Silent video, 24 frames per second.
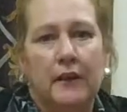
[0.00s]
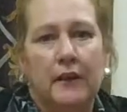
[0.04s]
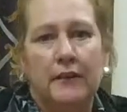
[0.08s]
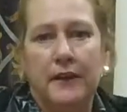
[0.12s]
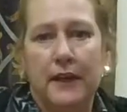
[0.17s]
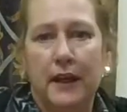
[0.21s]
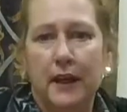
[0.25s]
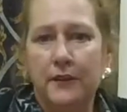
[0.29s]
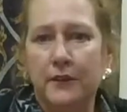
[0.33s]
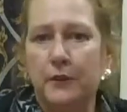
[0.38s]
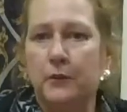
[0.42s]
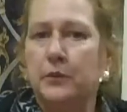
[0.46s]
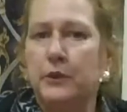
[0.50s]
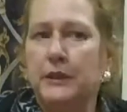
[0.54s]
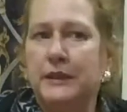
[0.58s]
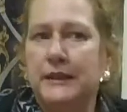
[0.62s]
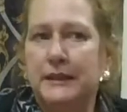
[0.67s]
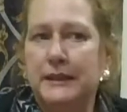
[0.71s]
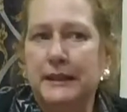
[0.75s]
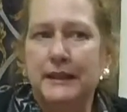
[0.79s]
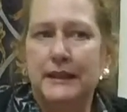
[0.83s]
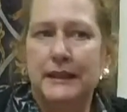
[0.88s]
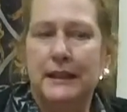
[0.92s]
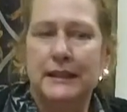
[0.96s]
The other
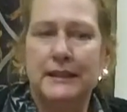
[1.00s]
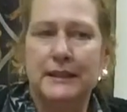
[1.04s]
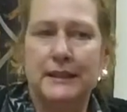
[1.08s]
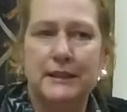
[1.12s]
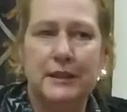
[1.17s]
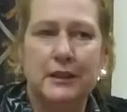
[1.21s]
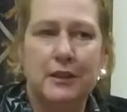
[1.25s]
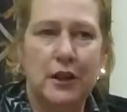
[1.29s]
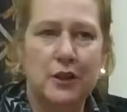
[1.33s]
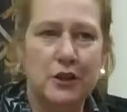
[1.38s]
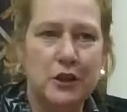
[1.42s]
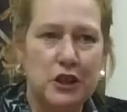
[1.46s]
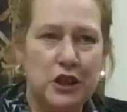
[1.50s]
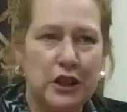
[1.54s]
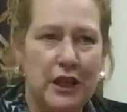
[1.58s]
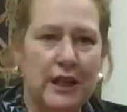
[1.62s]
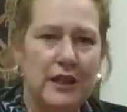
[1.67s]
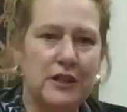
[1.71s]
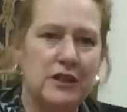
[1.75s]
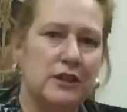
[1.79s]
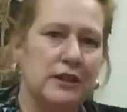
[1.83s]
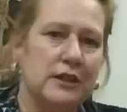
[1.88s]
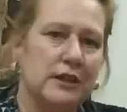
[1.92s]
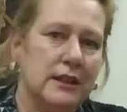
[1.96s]
reason is
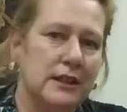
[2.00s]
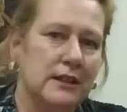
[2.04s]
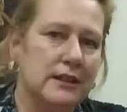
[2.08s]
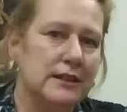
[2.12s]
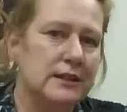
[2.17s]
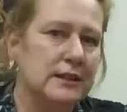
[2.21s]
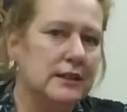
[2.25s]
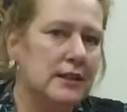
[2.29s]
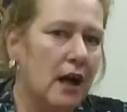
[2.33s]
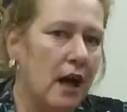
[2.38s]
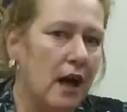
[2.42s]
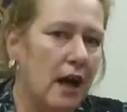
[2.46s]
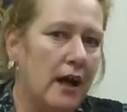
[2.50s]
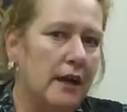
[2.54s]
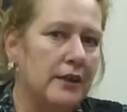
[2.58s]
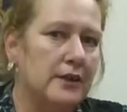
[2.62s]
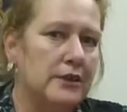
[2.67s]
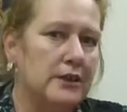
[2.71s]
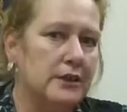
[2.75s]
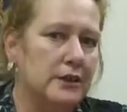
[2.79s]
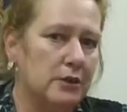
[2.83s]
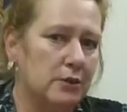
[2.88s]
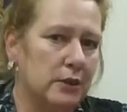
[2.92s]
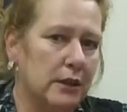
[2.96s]
negotiation is
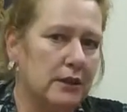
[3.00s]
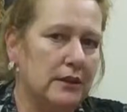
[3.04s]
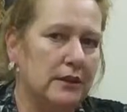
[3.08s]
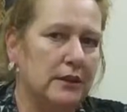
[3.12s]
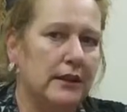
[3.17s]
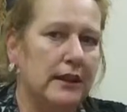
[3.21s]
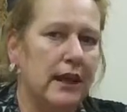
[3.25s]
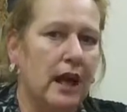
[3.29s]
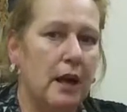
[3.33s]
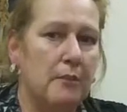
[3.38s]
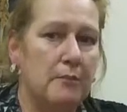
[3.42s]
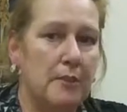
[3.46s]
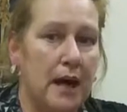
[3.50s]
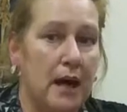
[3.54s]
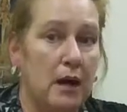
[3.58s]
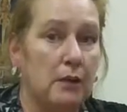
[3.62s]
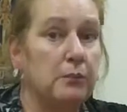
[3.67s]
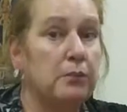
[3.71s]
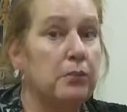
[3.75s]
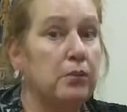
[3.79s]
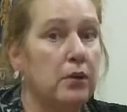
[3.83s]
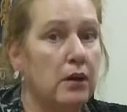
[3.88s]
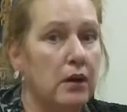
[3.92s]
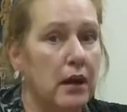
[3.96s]
not strictly
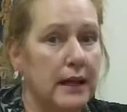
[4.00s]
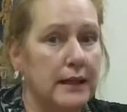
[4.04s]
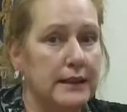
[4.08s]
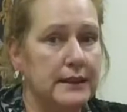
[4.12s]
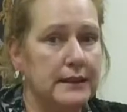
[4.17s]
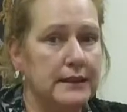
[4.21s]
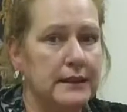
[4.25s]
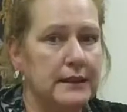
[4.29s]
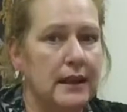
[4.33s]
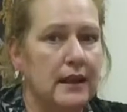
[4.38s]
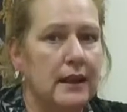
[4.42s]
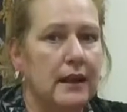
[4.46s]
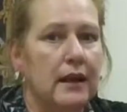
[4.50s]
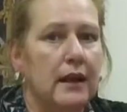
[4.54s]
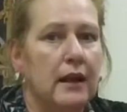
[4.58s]
about price.